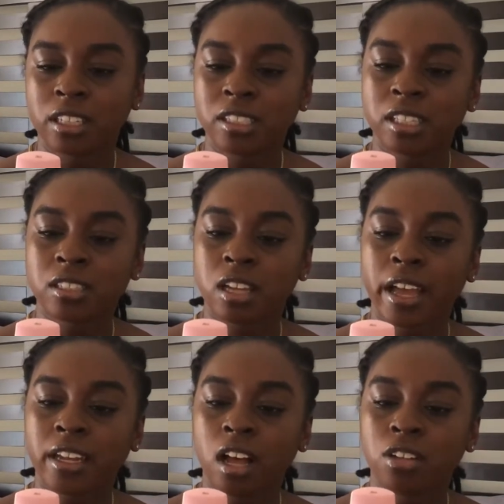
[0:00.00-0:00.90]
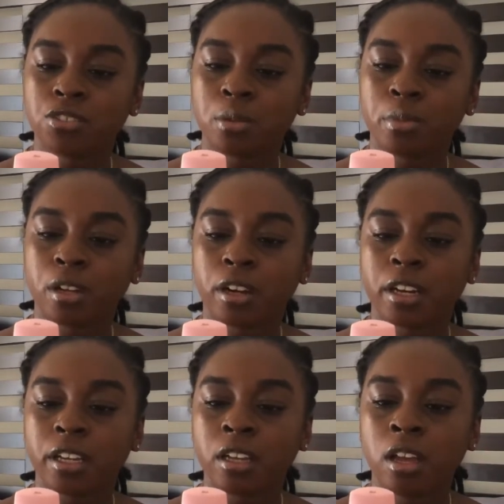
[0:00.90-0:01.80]
It says an ultra
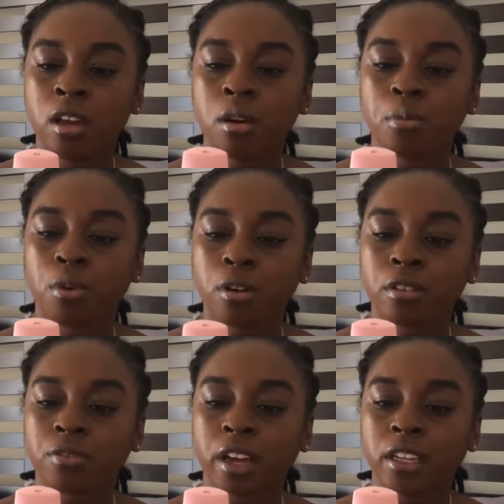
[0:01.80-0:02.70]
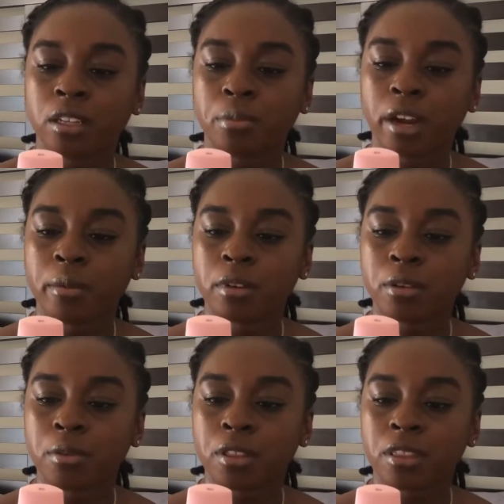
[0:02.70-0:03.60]
blurring pore refining primer
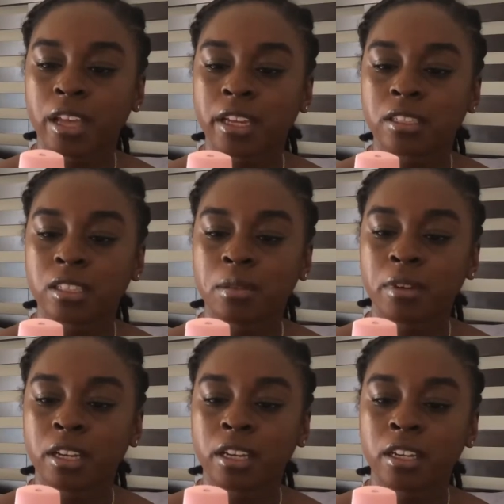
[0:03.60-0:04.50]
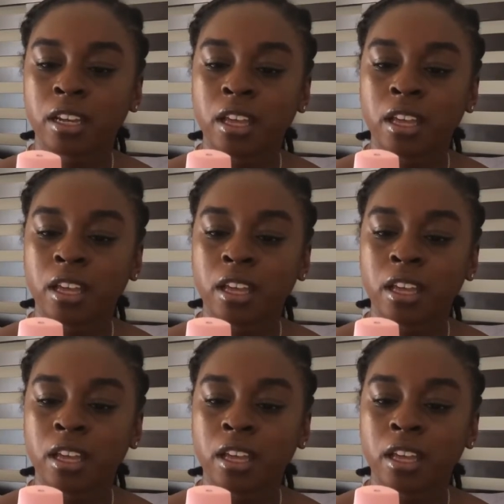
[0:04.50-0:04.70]
with niacinamide